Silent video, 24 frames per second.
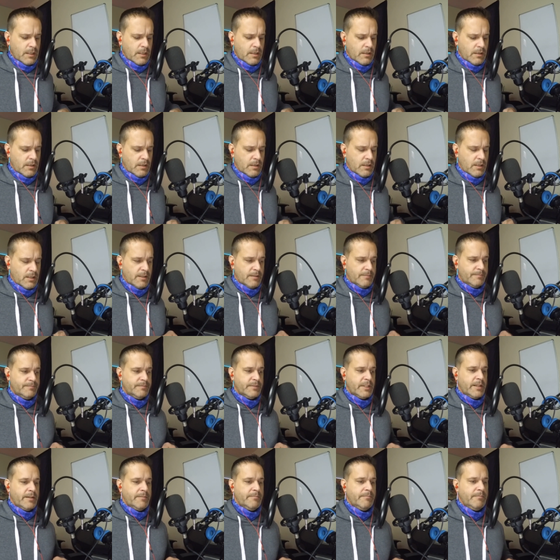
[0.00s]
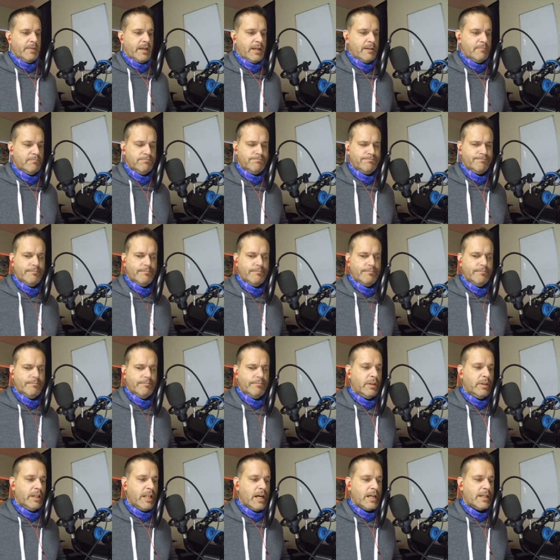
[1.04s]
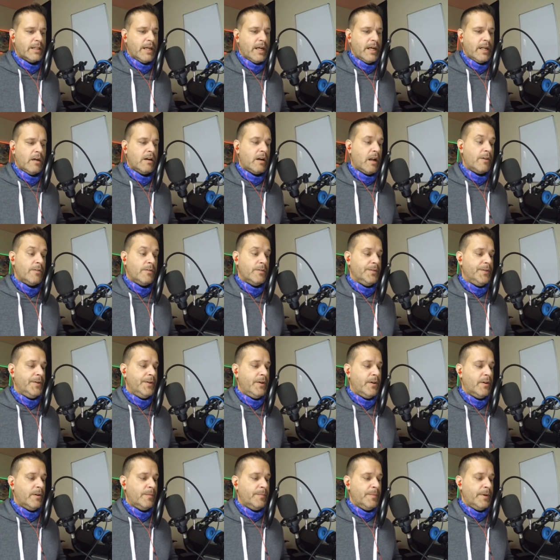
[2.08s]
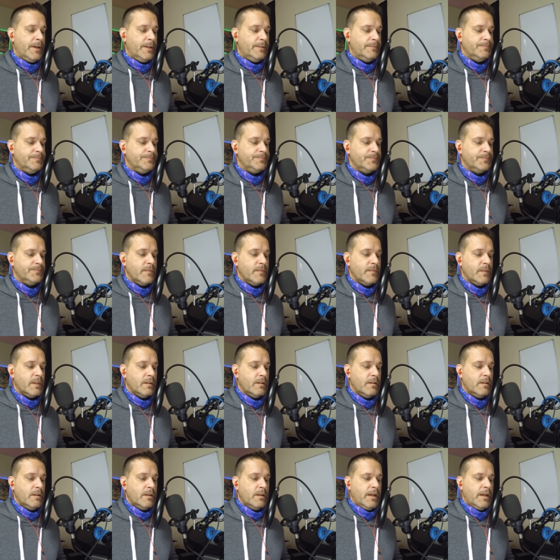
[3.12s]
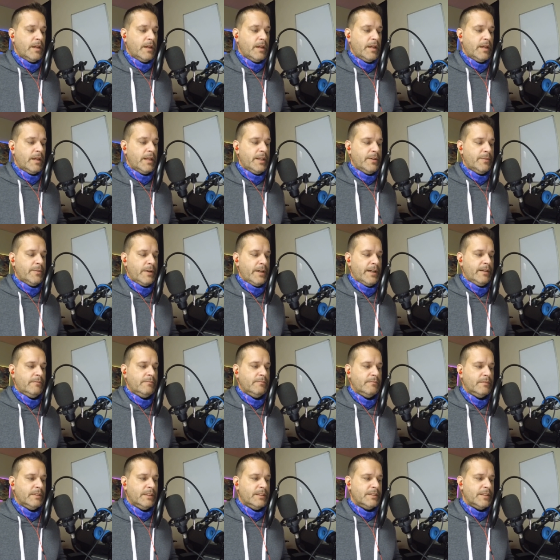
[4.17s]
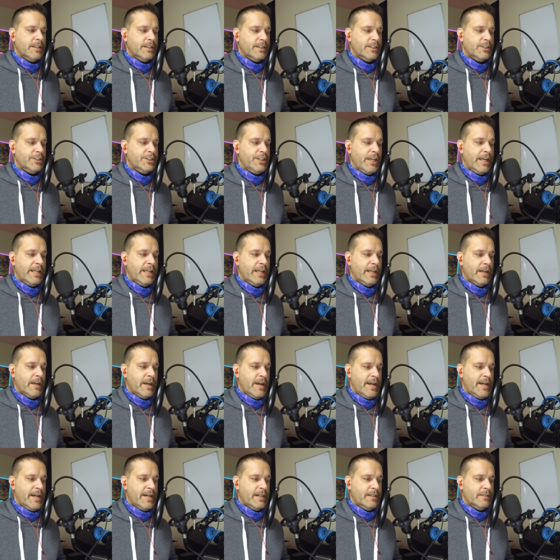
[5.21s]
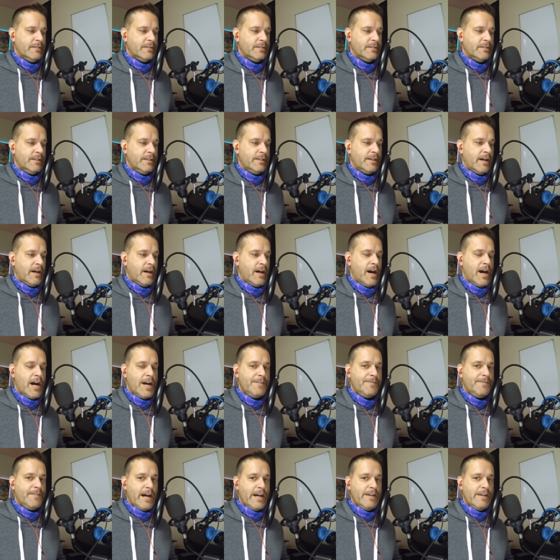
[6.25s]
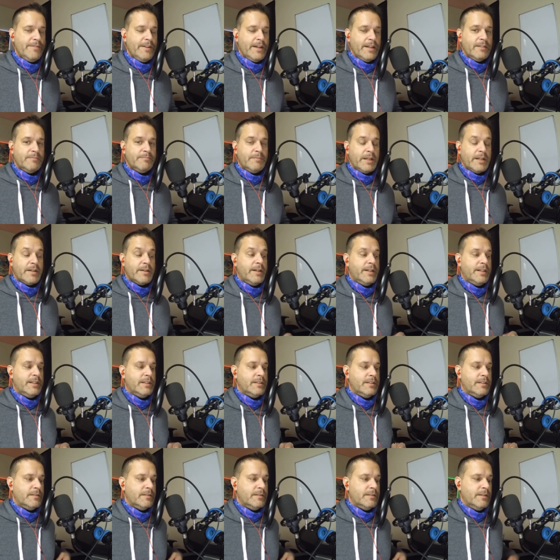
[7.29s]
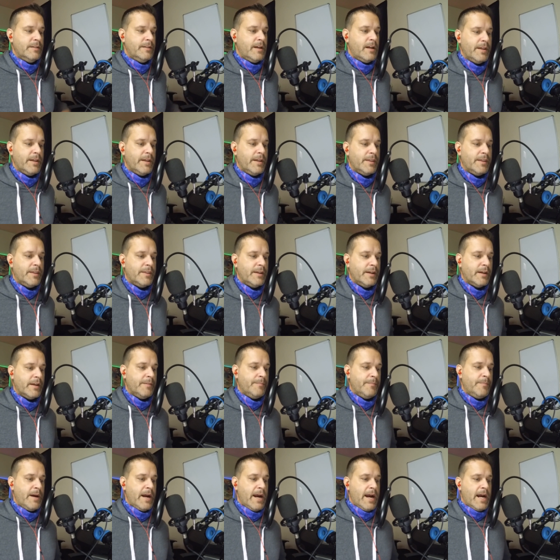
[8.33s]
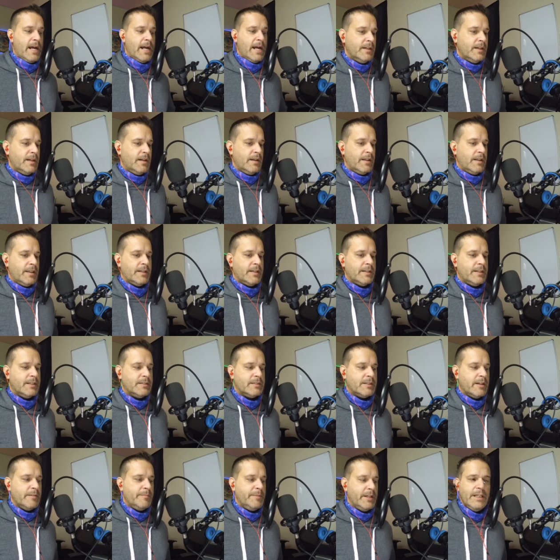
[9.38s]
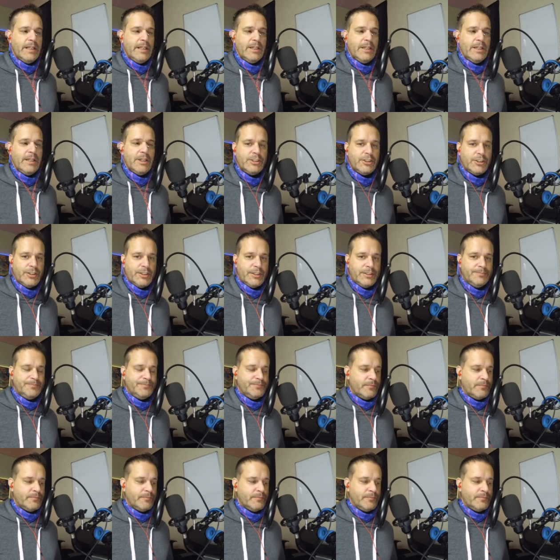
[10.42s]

It may block that out. I don't know, but anyway, let's get to shaking hands and high-fiving, because that'll be a thing of the past. I think that's going to be a t-shirt.